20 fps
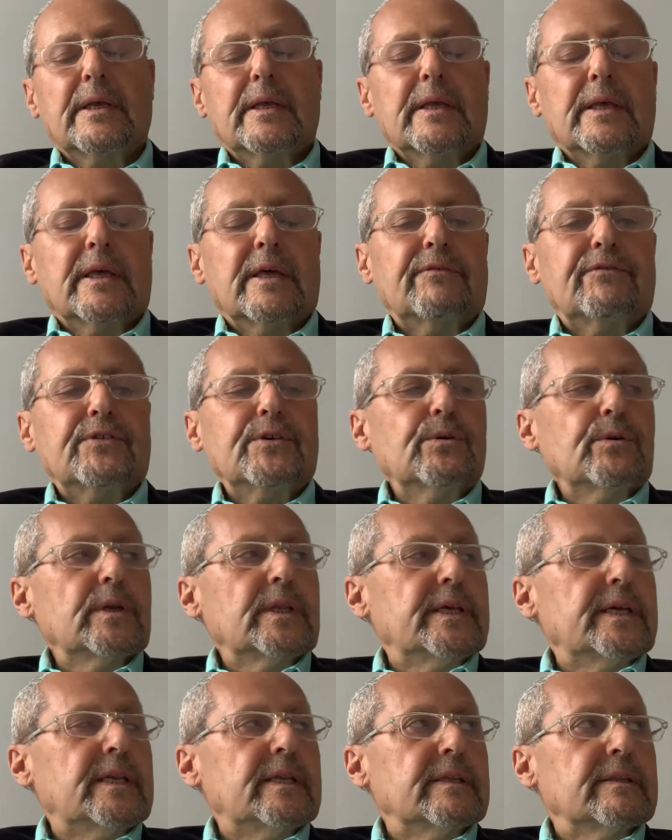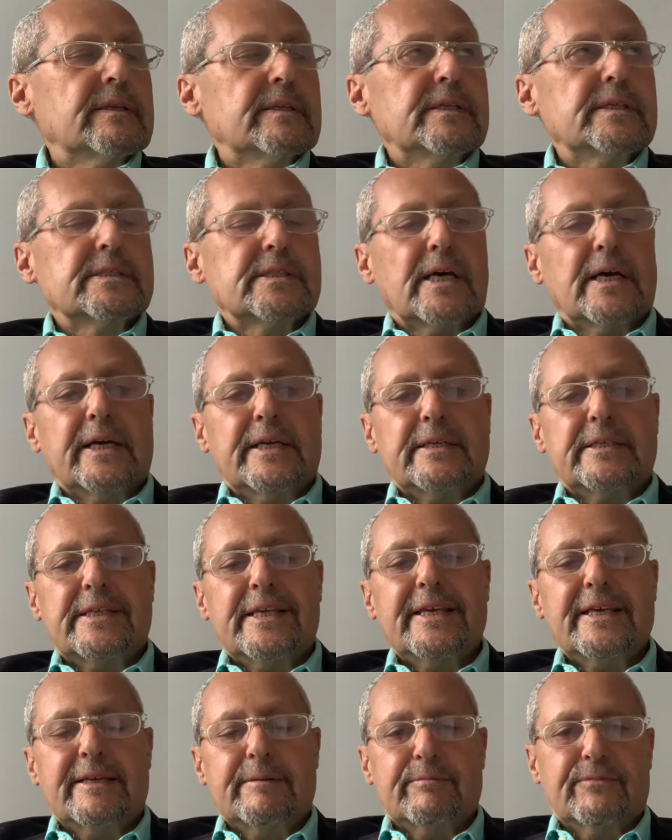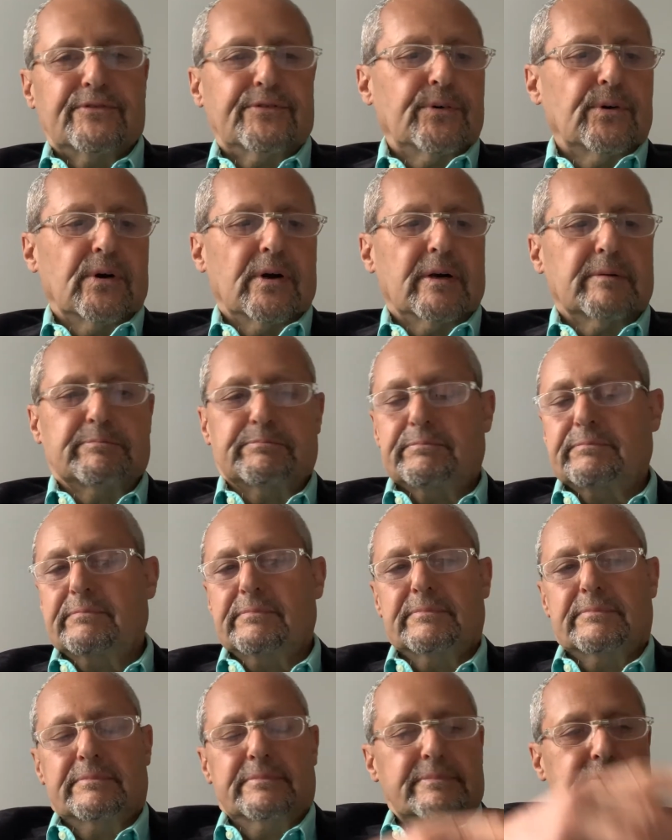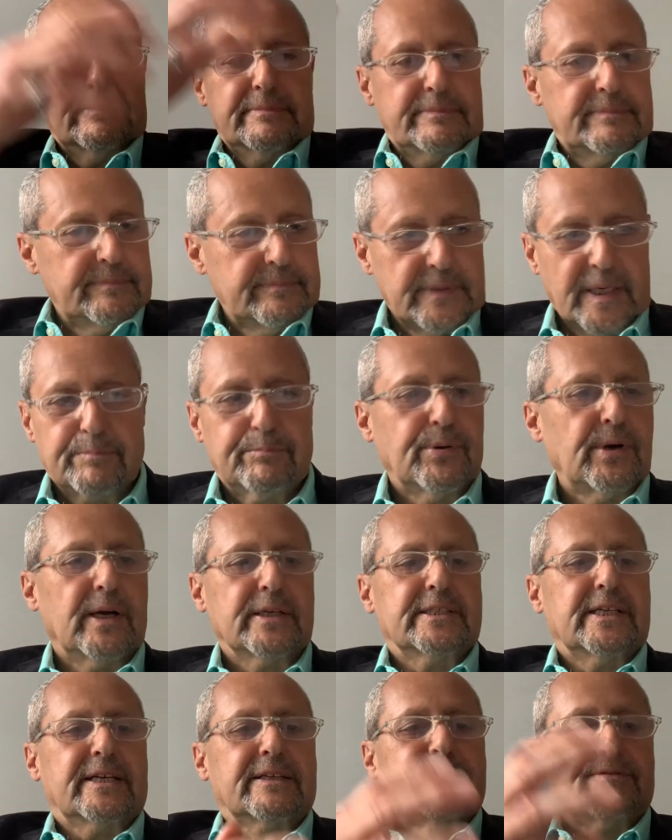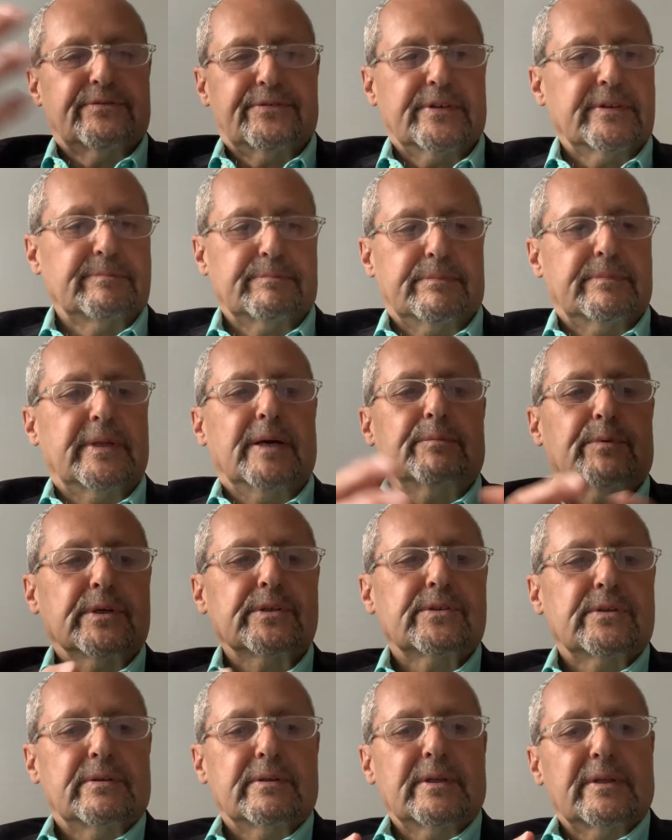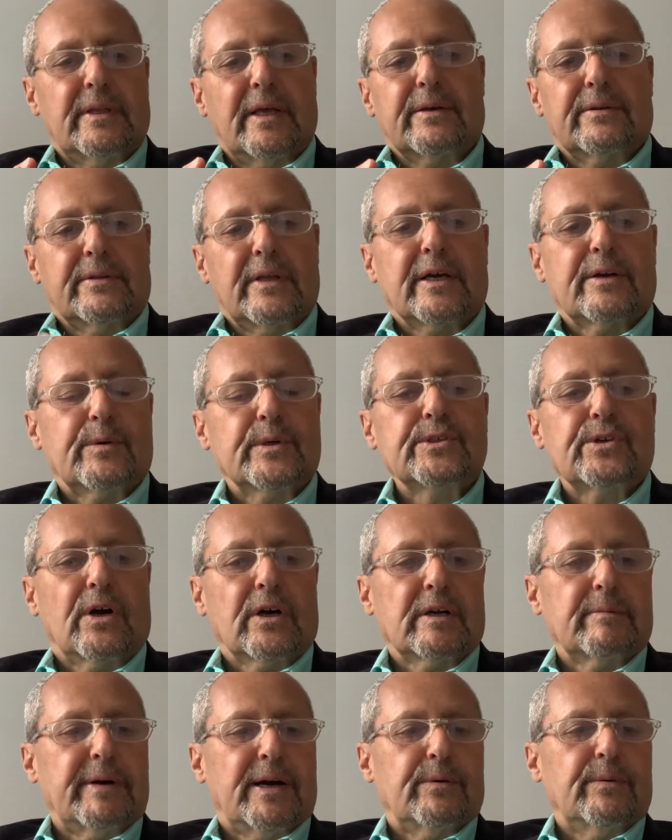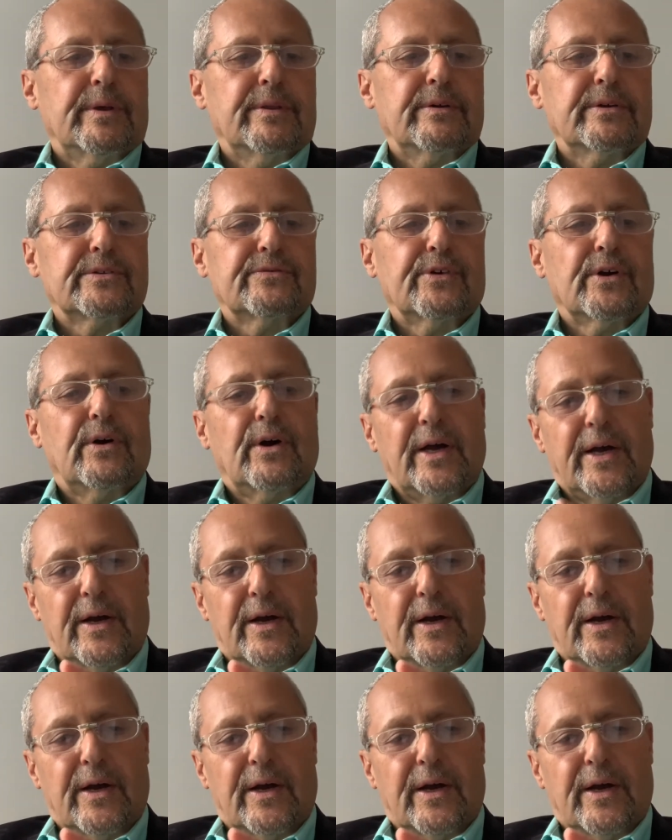If you were leading the design team for a project like we're talking about, whether it's for